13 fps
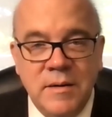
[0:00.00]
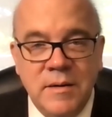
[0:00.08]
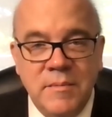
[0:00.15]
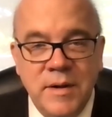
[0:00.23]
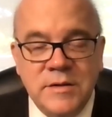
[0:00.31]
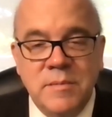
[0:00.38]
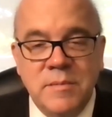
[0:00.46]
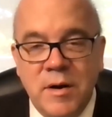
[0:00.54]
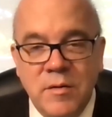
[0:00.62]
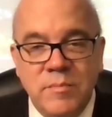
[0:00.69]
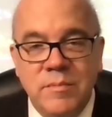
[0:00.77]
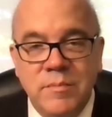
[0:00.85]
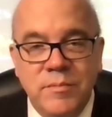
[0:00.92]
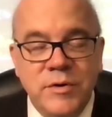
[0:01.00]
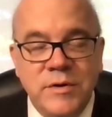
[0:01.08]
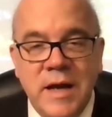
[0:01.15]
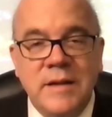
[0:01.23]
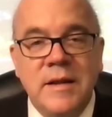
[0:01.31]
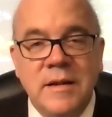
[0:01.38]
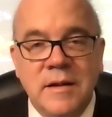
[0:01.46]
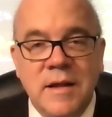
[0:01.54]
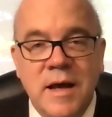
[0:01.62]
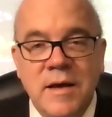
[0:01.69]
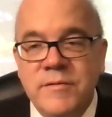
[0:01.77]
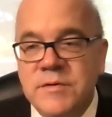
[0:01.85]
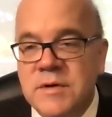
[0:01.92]
It's about protecting the
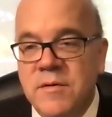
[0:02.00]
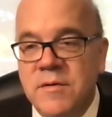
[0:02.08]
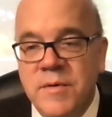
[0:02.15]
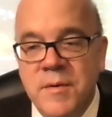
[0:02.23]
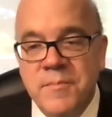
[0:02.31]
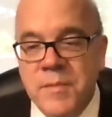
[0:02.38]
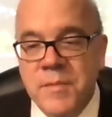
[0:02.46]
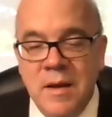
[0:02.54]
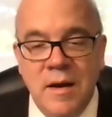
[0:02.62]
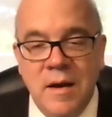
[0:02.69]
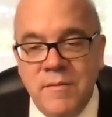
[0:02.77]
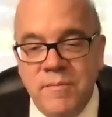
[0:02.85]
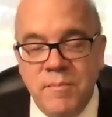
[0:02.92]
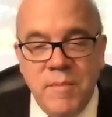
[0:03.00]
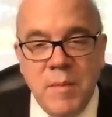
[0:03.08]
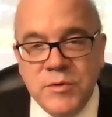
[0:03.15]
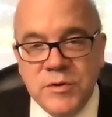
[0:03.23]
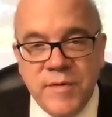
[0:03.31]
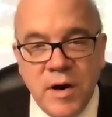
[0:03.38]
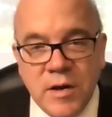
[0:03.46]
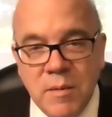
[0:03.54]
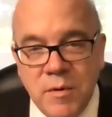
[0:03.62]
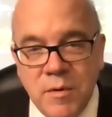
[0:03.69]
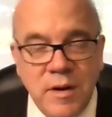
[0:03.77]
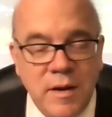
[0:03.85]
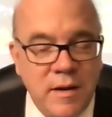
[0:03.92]
lives of members of our
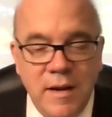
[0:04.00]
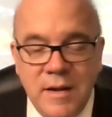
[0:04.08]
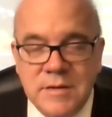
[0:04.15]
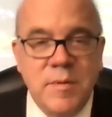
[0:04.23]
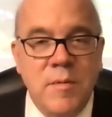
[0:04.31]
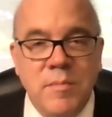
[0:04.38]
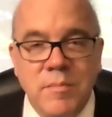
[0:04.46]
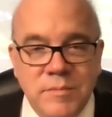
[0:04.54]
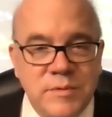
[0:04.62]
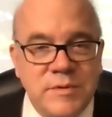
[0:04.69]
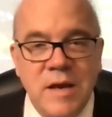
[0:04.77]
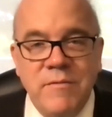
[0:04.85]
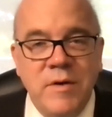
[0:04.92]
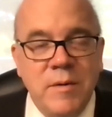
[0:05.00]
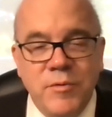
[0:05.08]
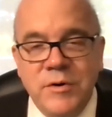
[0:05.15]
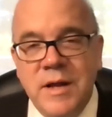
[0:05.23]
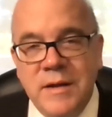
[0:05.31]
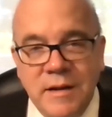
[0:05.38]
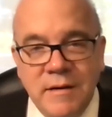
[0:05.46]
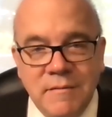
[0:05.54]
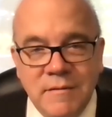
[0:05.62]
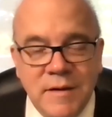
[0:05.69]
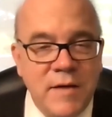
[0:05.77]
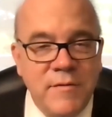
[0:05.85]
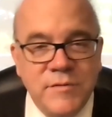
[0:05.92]
community. It's about saving and protecting
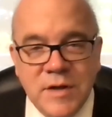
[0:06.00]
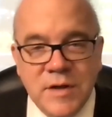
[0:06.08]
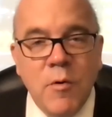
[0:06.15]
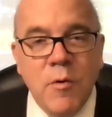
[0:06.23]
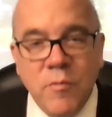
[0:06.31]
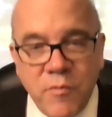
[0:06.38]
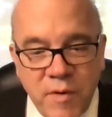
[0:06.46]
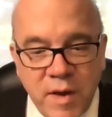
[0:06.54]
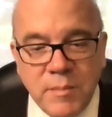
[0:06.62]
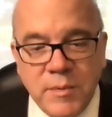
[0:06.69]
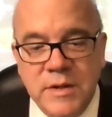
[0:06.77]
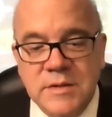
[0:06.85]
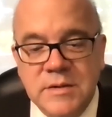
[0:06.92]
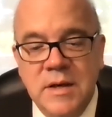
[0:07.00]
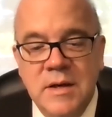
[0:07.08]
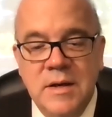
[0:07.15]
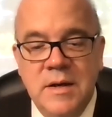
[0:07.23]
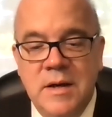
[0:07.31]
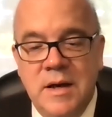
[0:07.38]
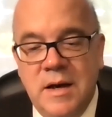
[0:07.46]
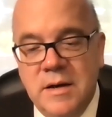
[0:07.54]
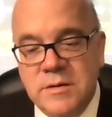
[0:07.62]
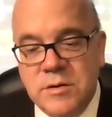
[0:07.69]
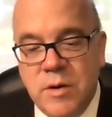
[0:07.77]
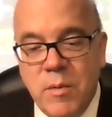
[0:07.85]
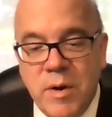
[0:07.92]
lives in our own families.
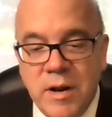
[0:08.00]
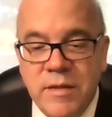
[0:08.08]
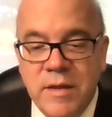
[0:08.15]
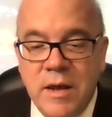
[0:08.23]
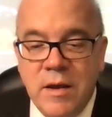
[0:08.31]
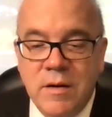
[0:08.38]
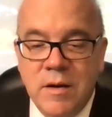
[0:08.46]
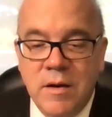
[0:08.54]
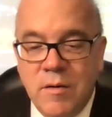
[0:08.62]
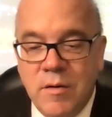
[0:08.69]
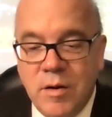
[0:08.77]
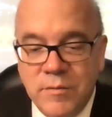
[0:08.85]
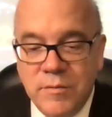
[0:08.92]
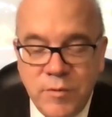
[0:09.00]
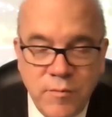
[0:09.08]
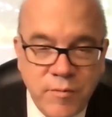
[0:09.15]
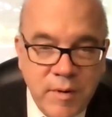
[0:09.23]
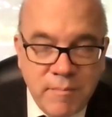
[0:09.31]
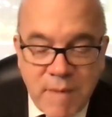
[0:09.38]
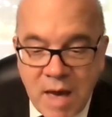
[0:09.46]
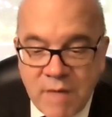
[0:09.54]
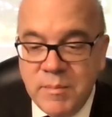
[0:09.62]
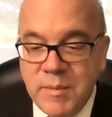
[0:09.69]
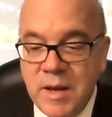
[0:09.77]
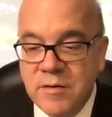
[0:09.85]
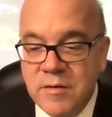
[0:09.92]
So I want to thank all of you for
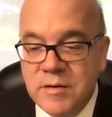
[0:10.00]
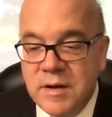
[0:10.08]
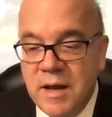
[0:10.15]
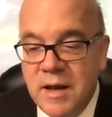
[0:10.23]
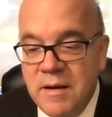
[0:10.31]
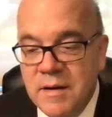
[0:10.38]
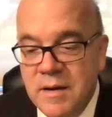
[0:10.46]
having me here today.